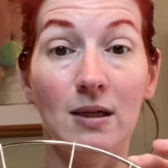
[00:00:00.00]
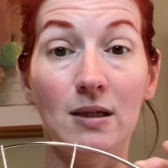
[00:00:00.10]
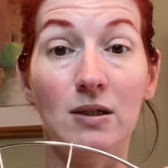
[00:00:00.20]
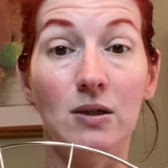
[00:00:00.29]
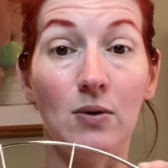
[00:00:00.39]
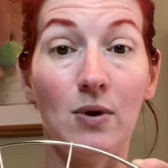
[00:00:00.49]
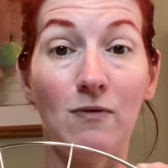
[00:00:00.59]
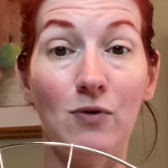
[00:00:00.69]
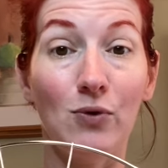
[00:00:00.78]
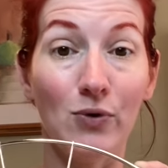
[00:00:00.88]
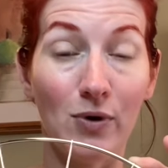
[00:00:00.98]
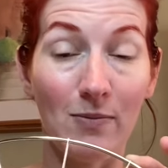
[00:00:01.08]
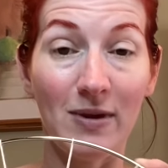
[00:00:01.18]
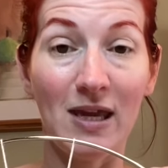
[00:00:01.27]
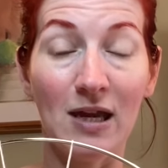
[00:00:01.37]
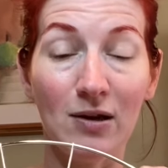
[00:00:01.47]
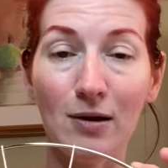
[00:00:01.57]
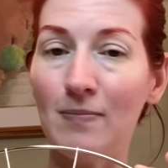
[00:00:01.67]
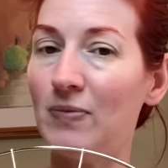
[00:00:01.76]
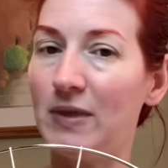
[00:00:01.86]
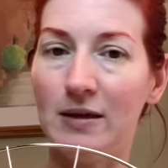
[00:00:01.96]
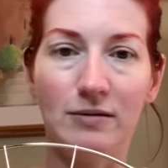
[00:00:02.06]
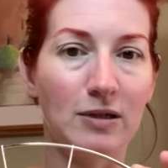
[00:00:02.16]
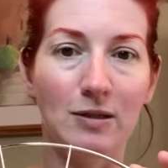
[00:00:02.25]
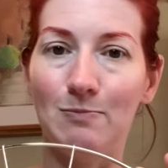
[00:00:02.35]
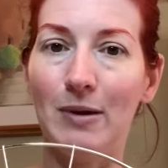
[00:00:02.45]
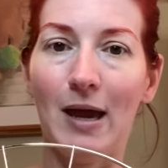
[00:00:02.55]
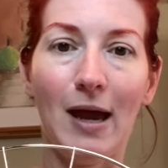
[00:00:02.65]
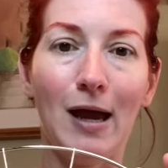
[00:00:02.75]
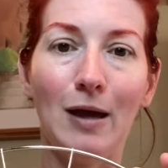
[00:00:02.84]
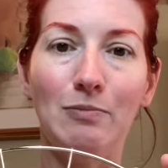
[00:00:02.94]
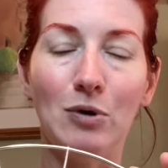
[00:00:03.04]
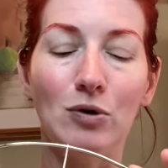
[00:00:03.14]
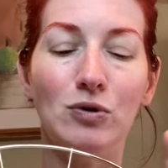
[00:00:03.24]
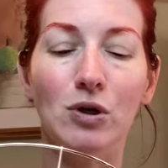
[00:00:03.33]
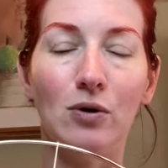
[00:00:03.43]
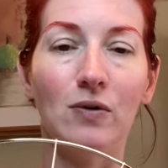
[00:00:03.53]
So if you're a beginner, this is bad mojo.